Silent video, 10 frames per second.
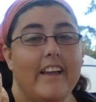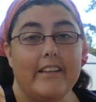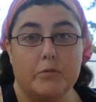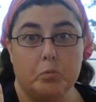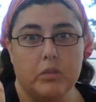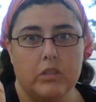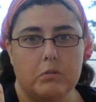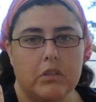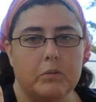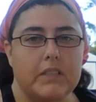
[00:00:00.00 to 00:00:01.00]
It's really,
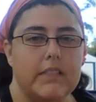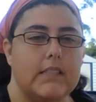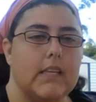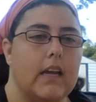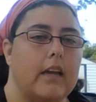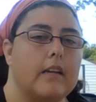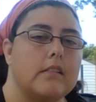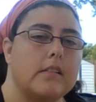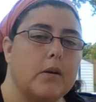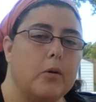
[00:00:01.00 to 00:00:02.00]
really windy today.
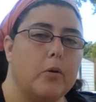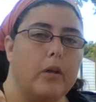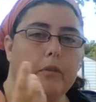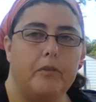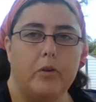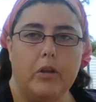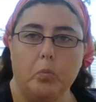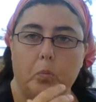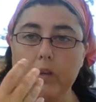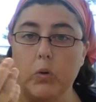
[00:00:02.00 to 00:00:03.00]
So if you hear
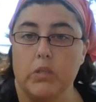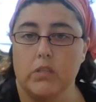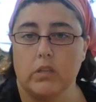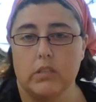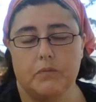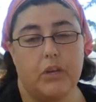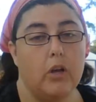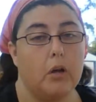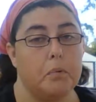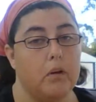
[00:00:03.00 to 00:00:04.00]
wind noise on this
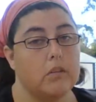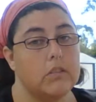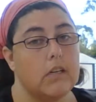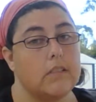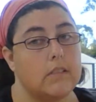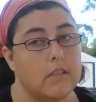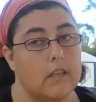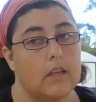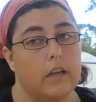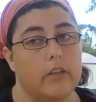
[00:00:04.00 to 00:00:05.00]
video, I apologize. There's
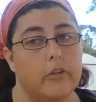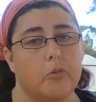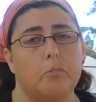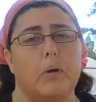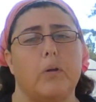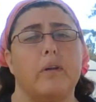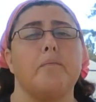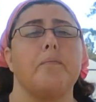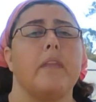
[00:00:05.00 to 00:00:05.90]
nothing I can do about it.